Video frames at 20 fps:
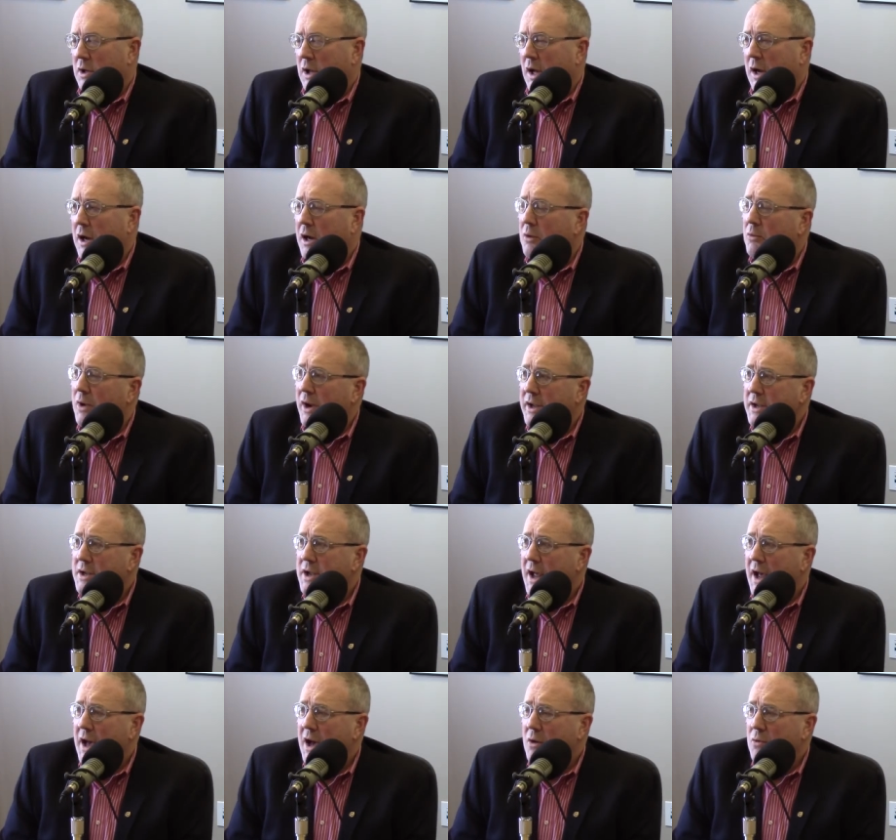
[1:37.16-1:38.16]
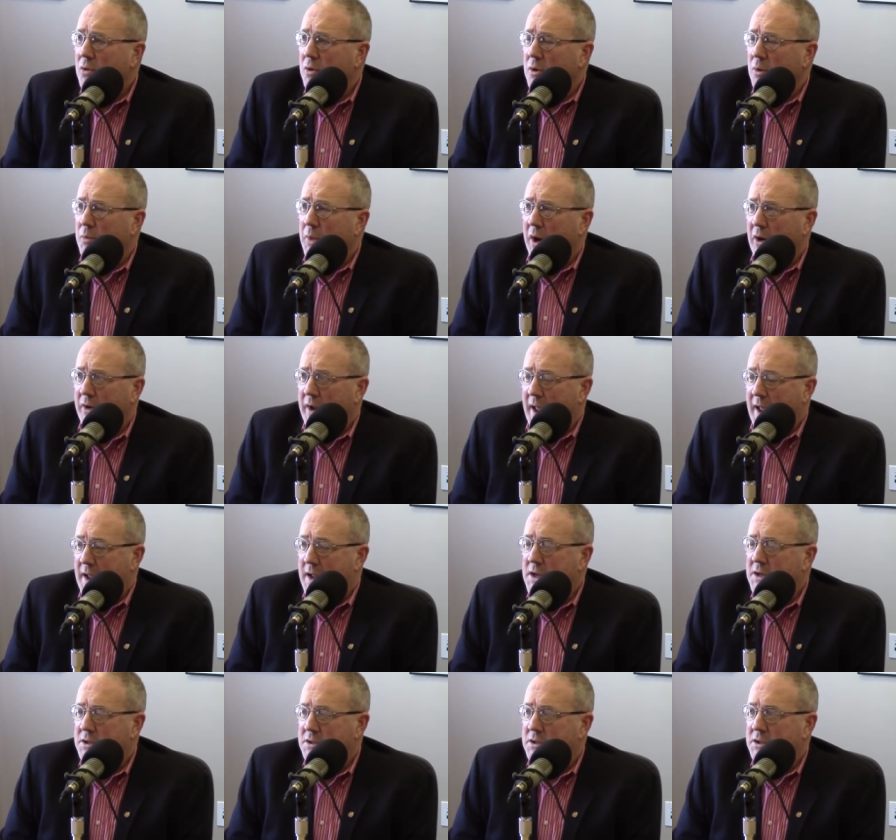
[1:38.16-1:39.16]
Uh, right now, we're about
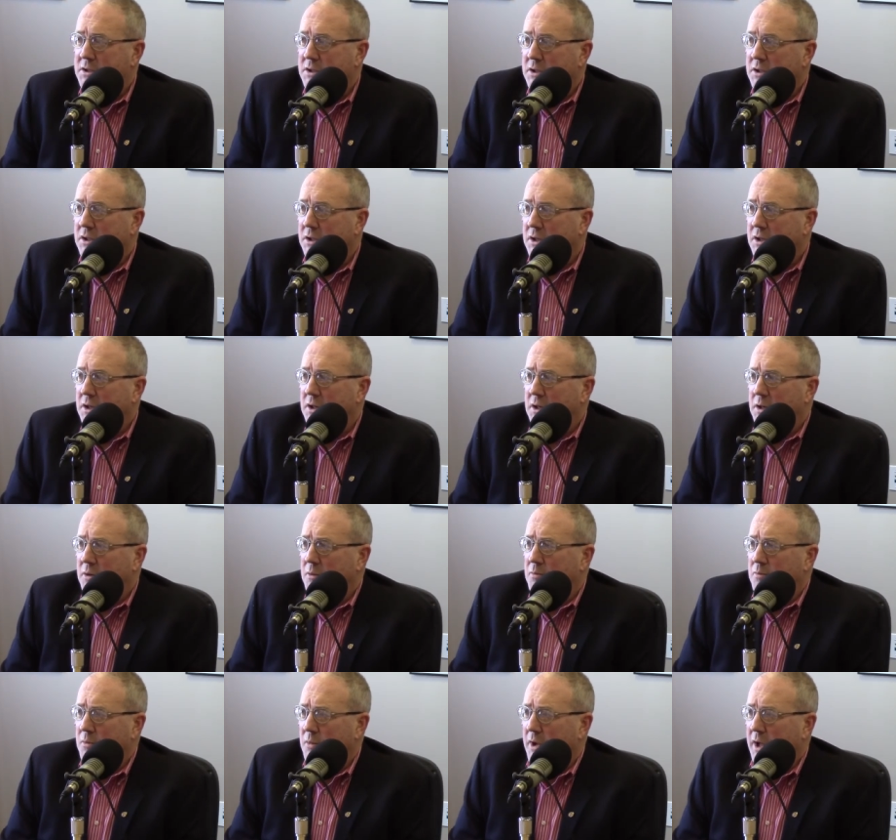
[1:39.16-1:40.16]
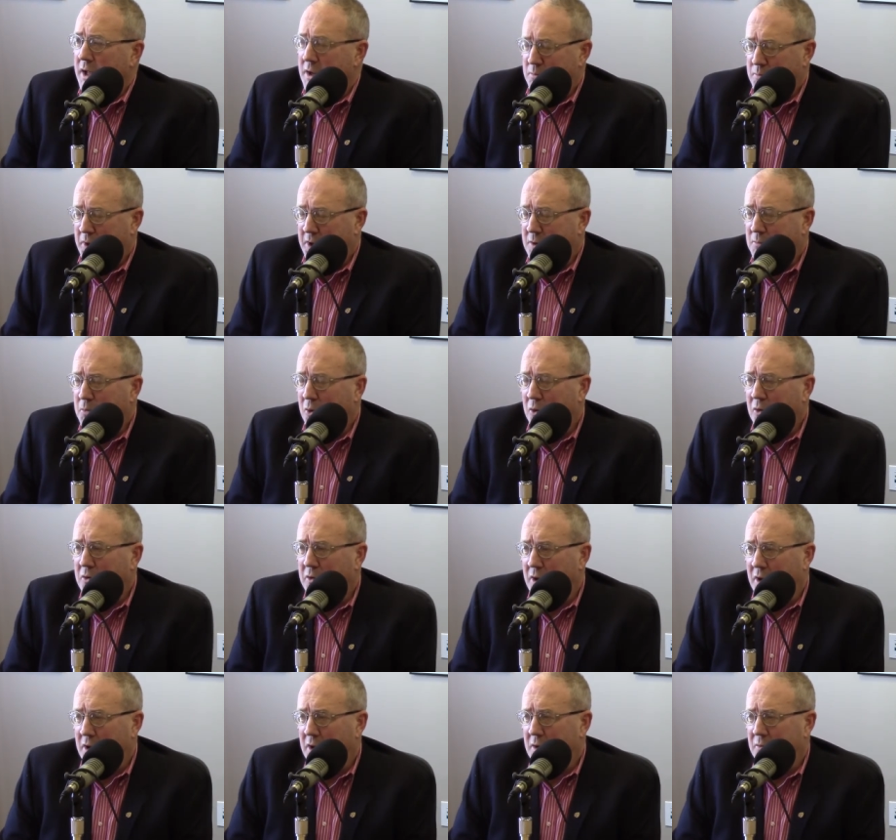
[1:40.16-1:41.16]
eight eight people,
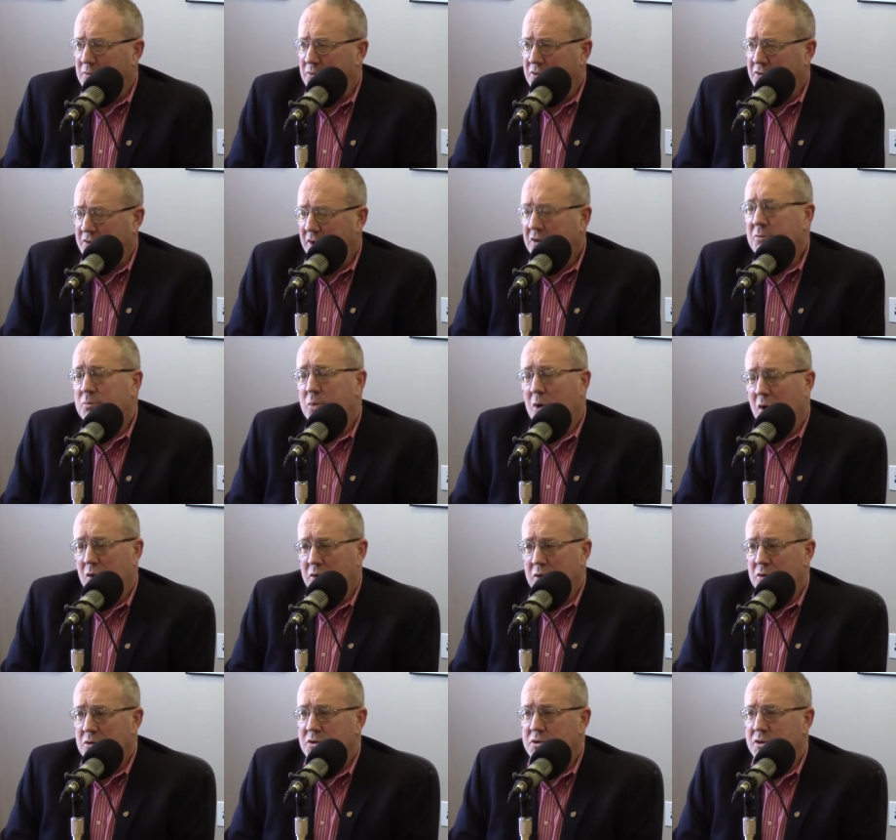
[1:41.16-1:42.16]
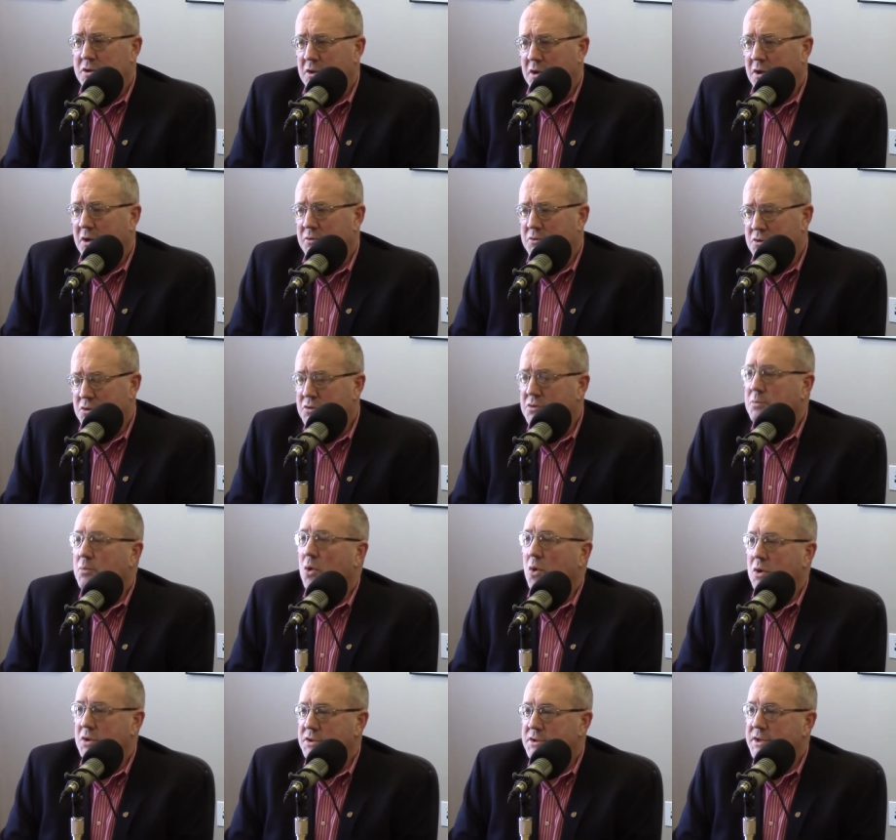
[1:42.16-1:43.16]
uh, six brokers, uh, two
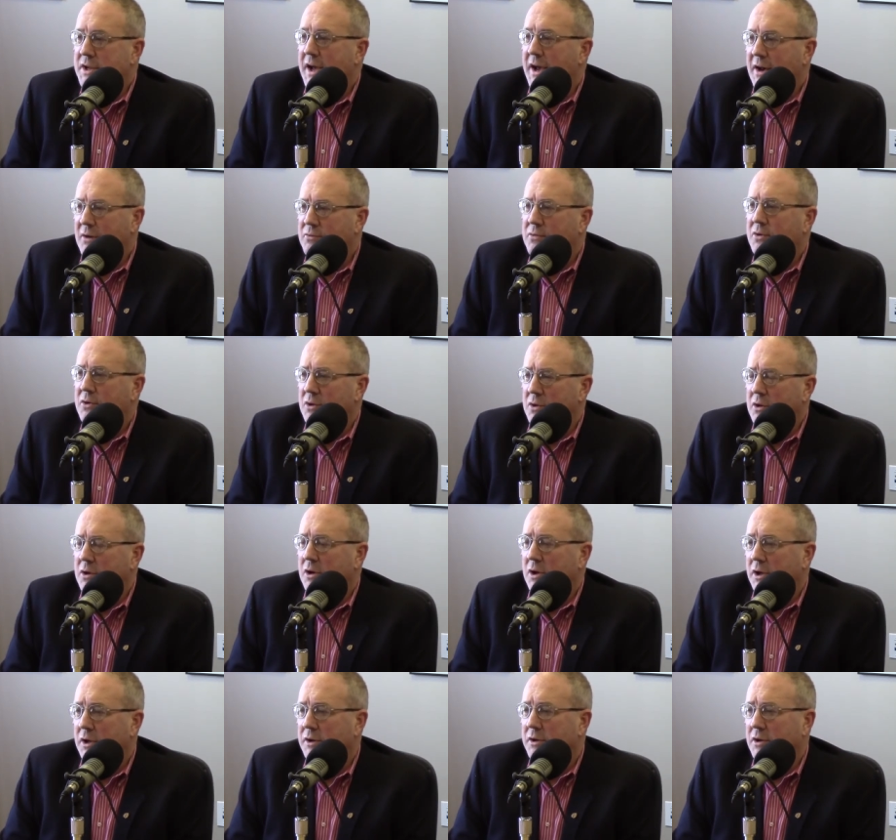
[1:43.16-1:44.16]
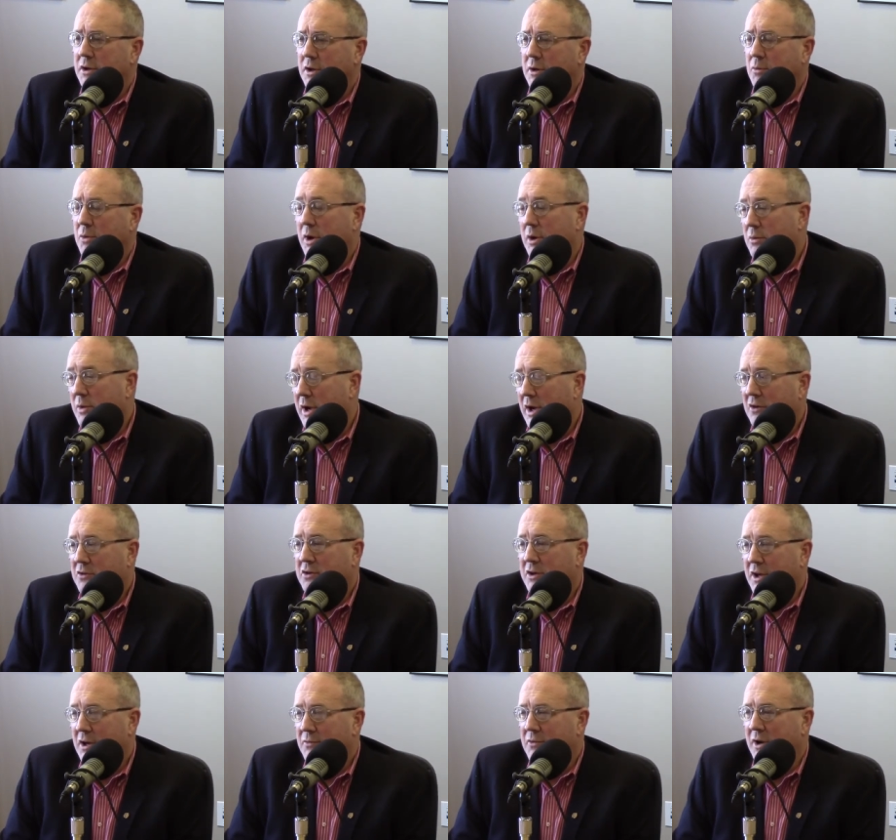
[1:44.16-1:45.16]
support staff, and uh, when we
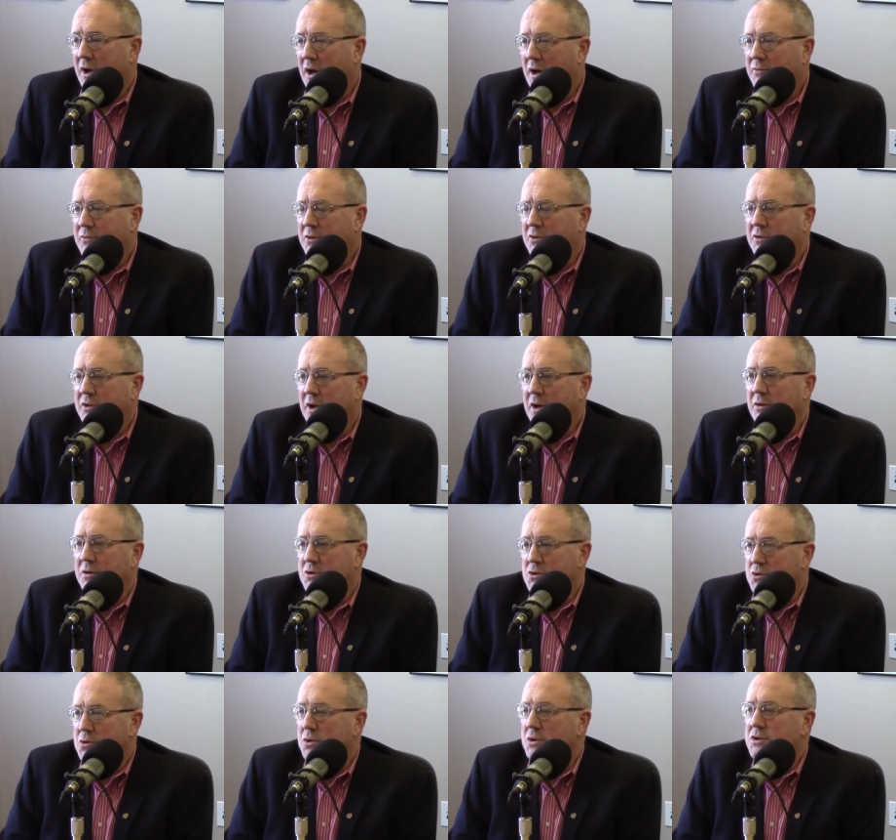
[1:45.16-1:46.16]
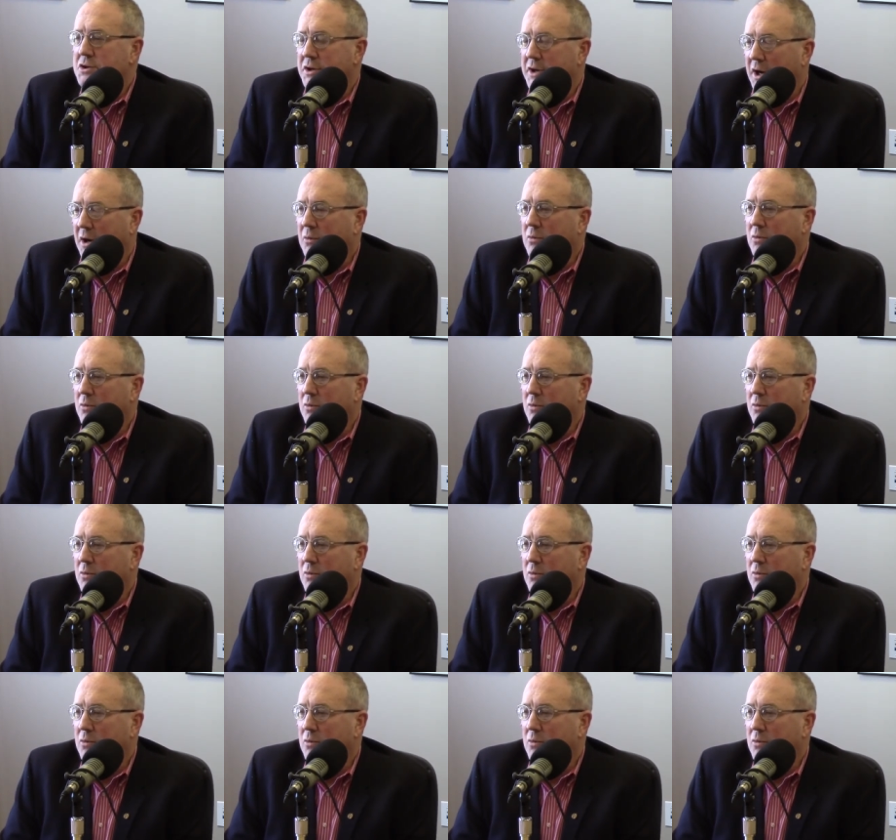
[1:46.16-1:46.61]
actually have an office down in Georgia now.